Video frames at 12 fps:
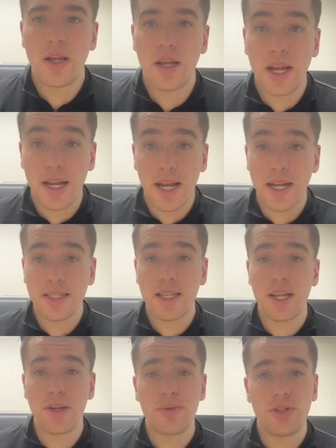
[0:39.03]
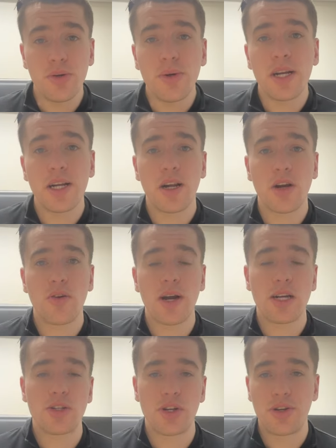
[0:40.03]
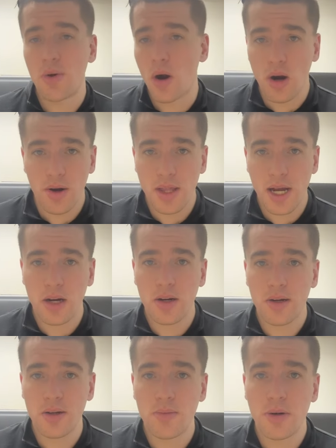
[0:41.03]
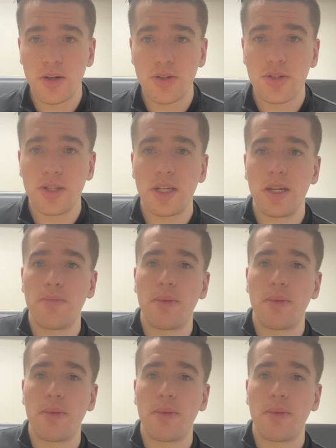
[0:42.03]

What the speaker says: In case that you do get in a crash and you are in that current emergency,